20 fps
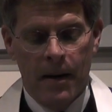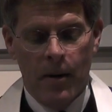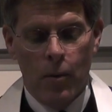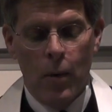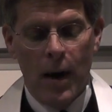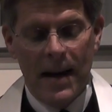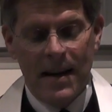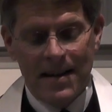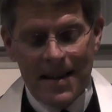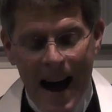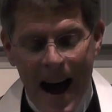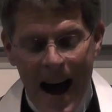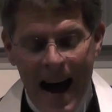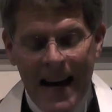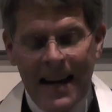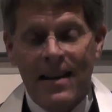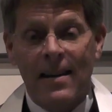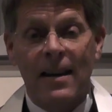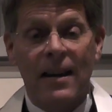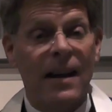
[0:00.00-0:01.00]
When
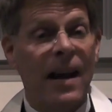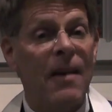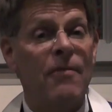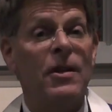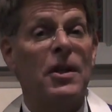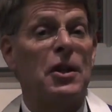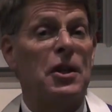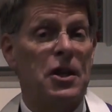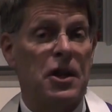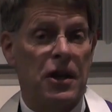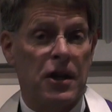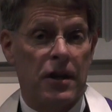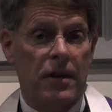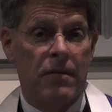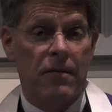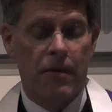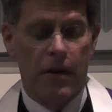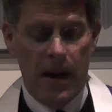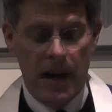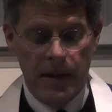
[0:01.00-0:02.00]
9 11 occurred,
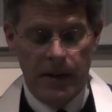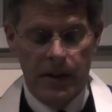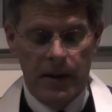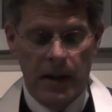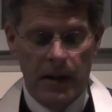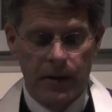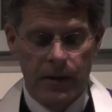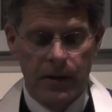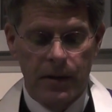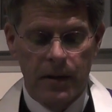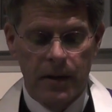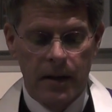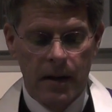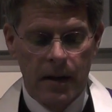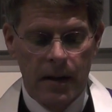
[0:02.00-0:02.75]
for instance,